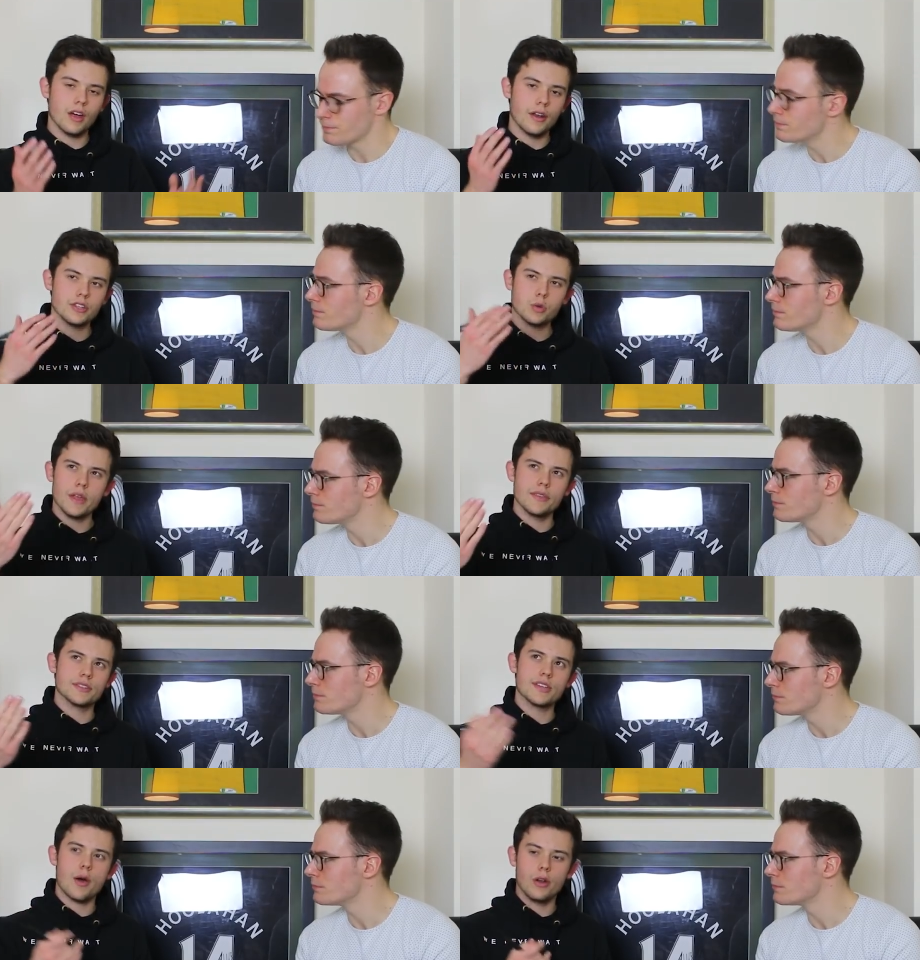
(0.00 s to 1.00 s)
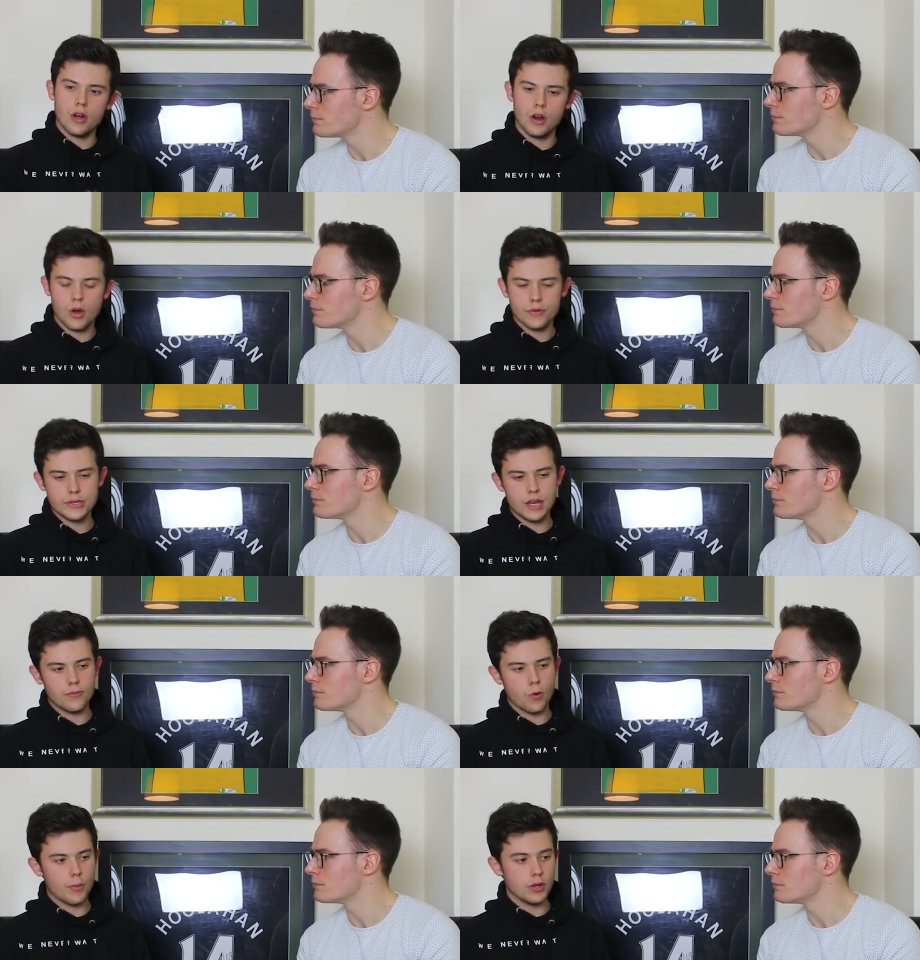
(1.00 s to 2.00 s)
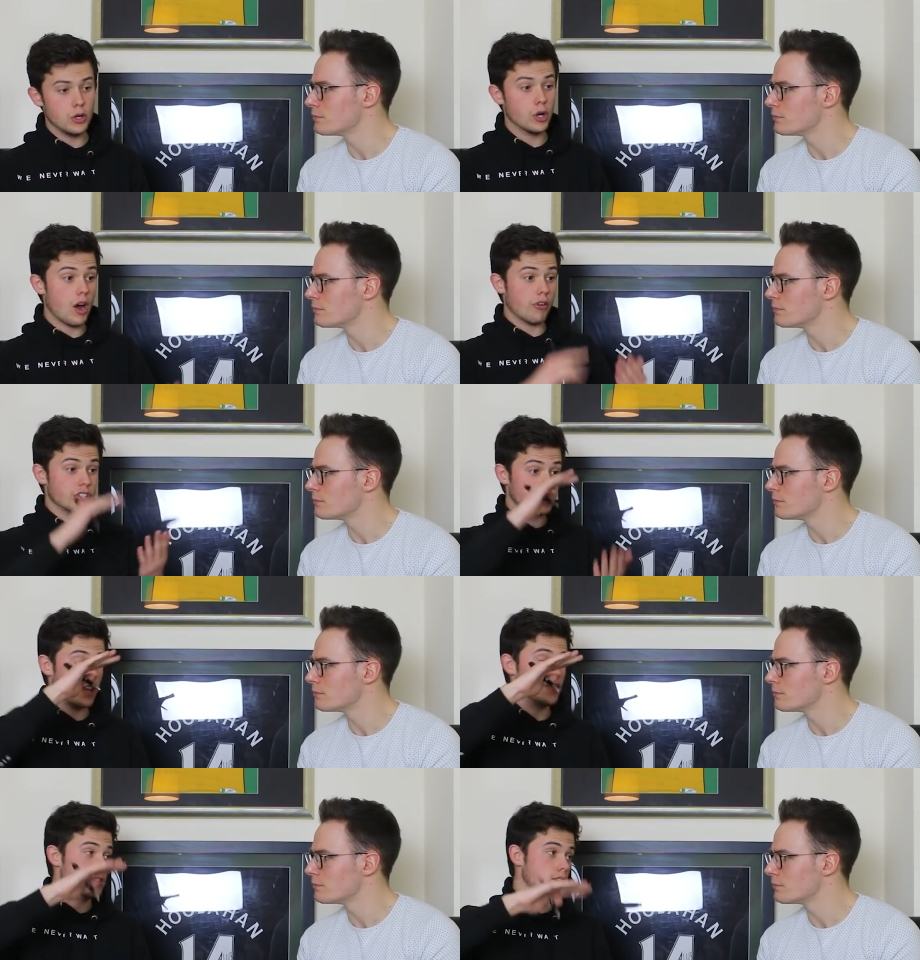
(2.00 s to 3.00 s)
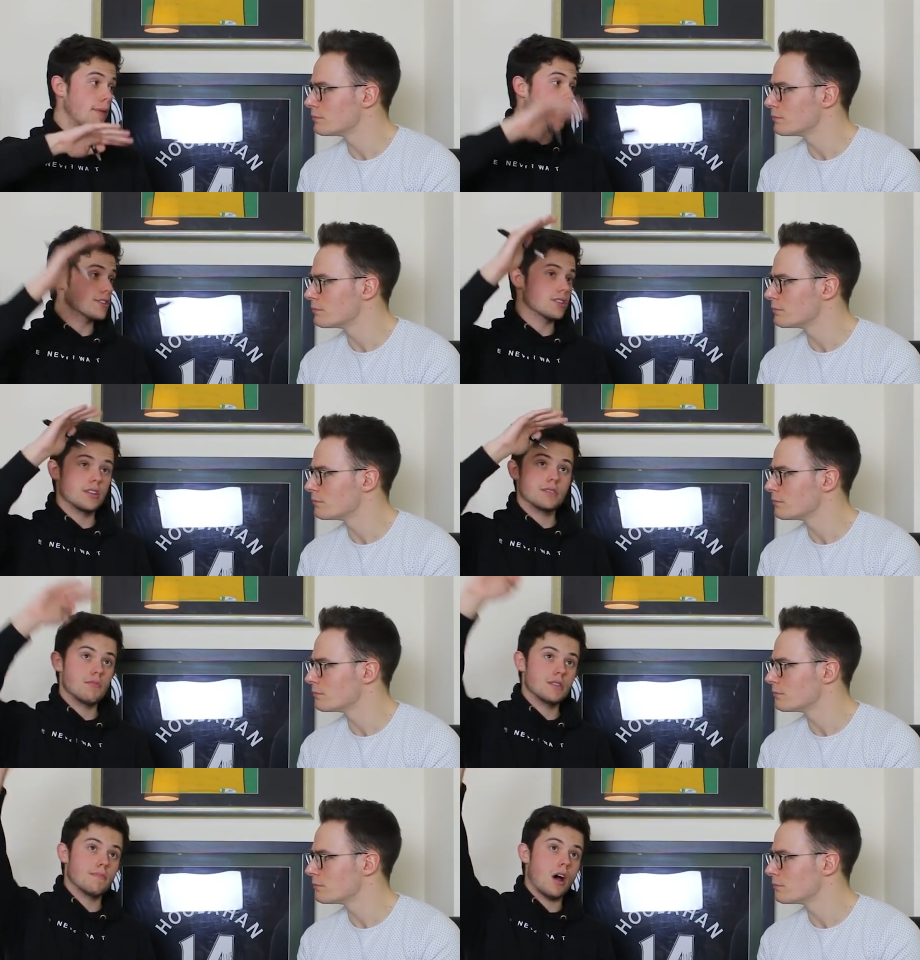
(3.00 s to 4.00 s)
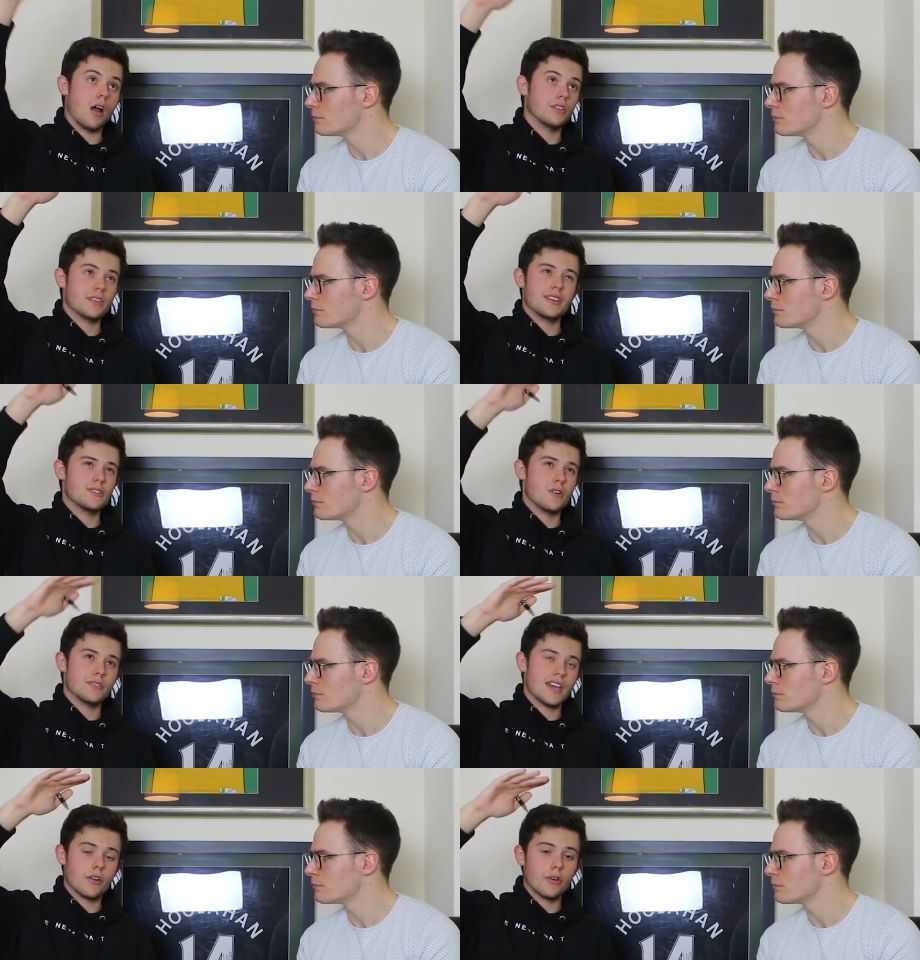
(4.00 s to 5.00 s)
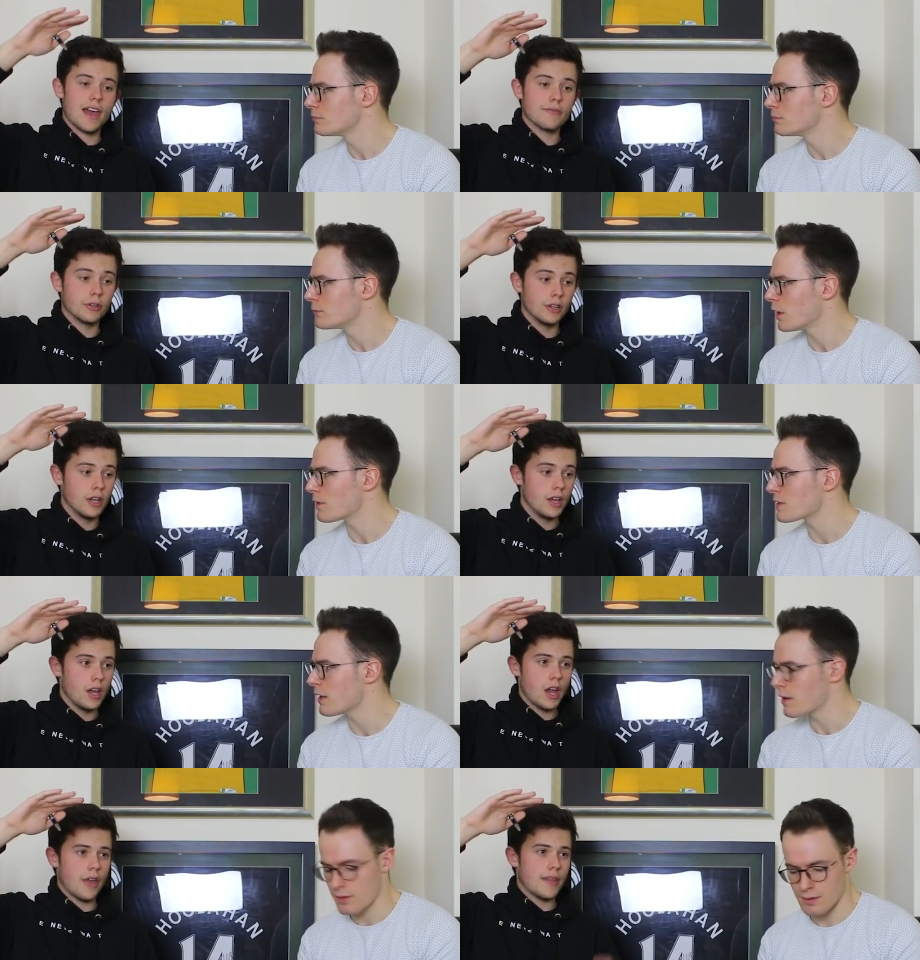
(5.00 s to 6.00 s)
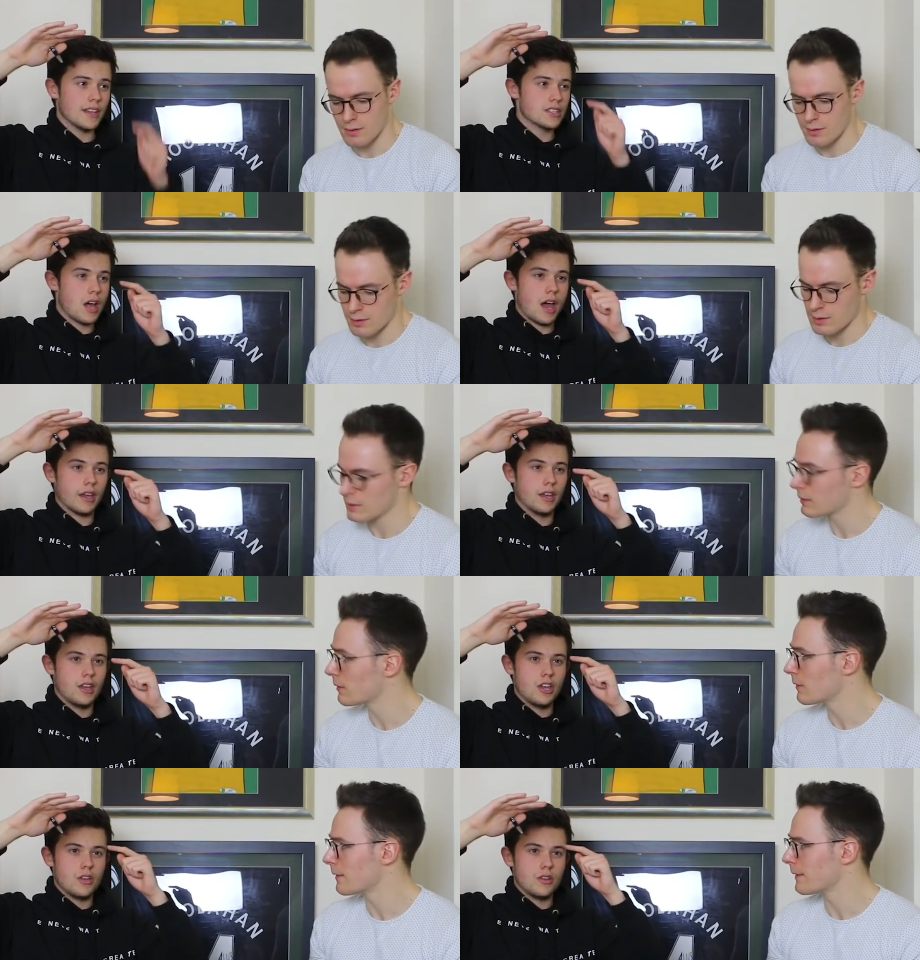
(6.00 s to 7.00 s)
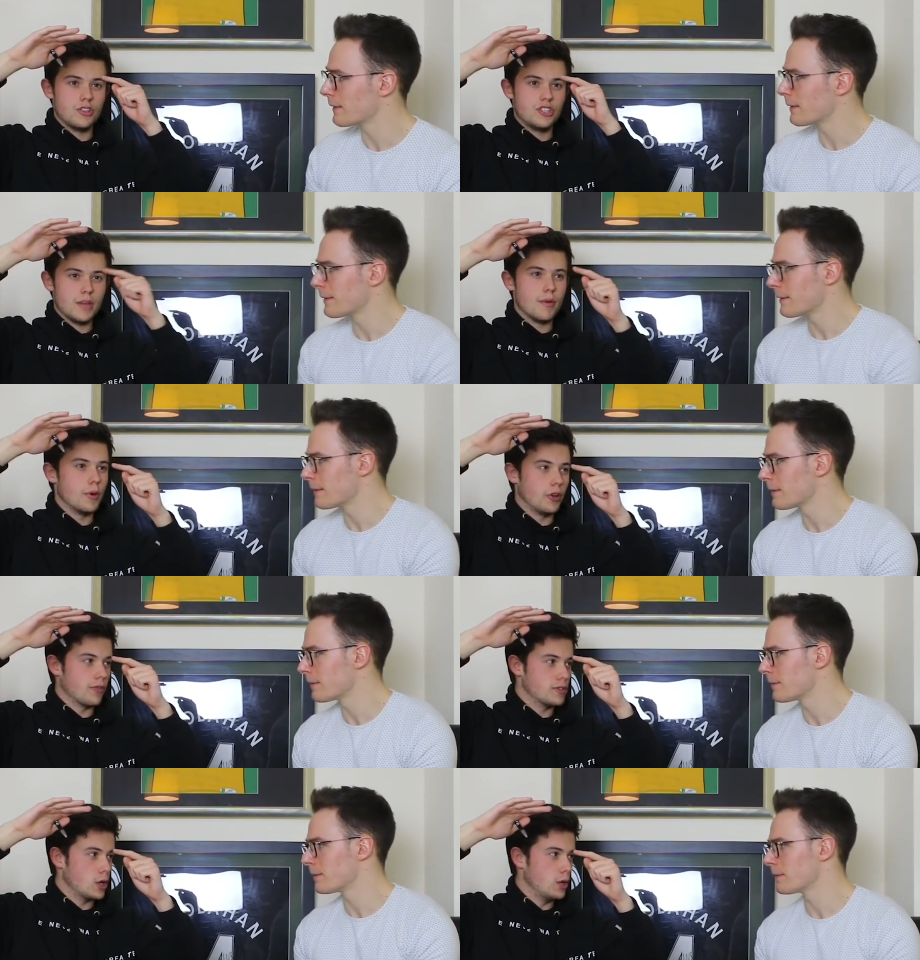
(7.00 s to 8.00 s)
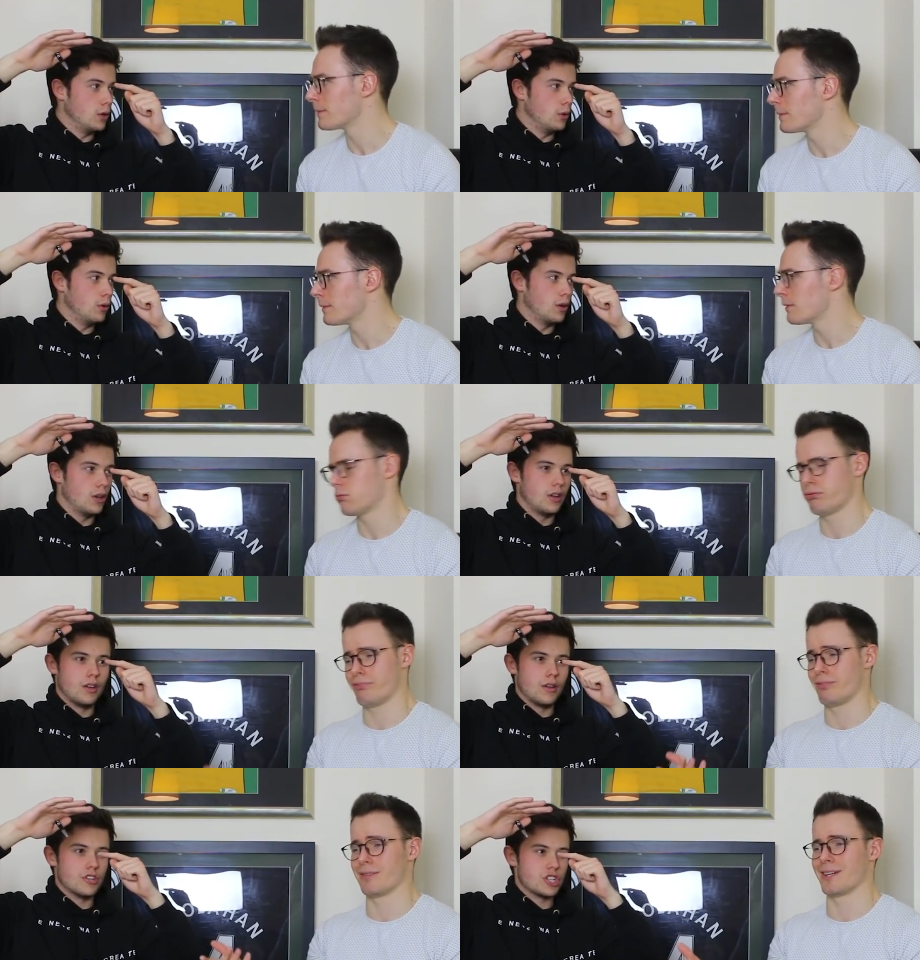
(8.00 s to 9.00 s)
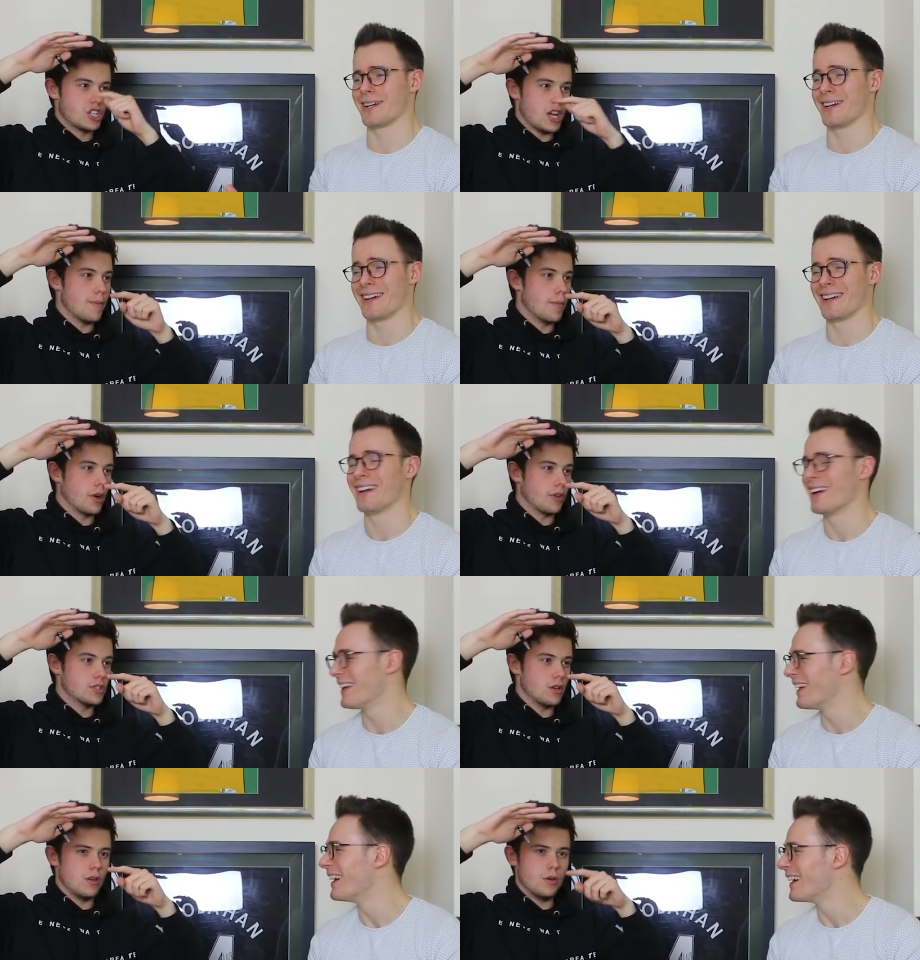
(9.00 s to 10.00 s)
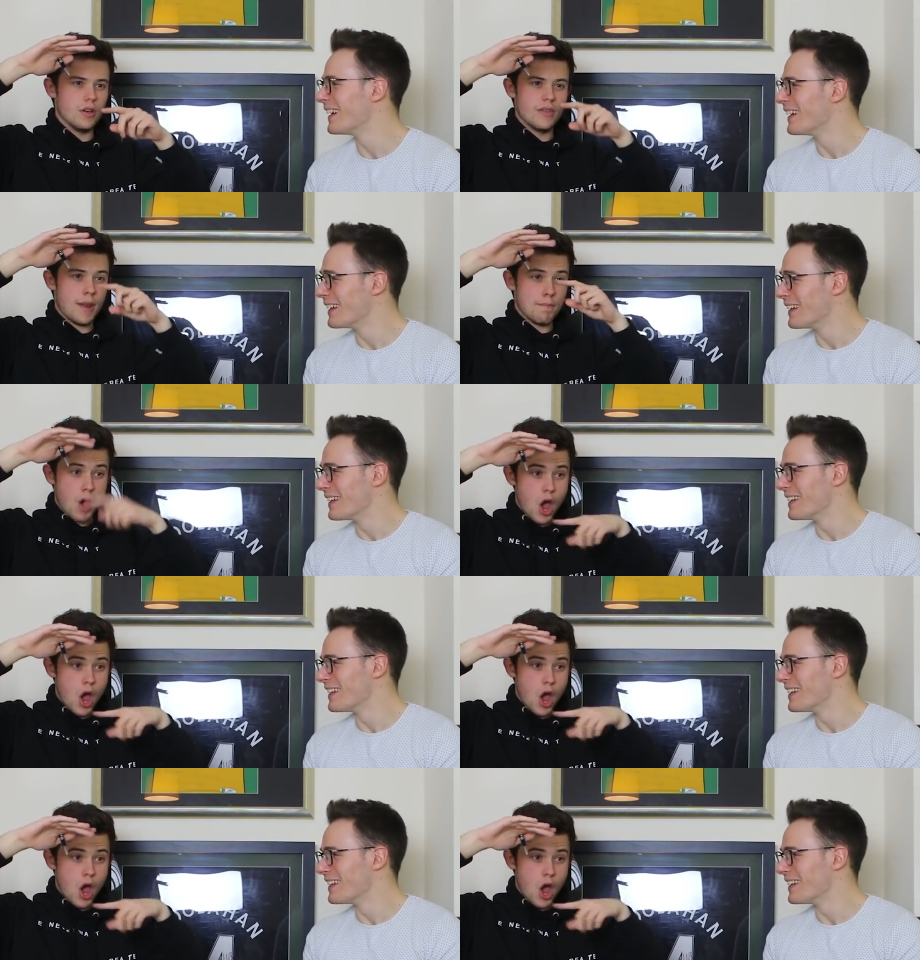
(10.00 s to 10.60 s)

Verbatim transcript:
Speaker 1: tweeted this out and I got a lot of stick for it, but you look at our assists and Maddison is mild. I think he's got 10 or 11. Obviously. And then it's like Zimmerman on 2, Stieperman on 2, then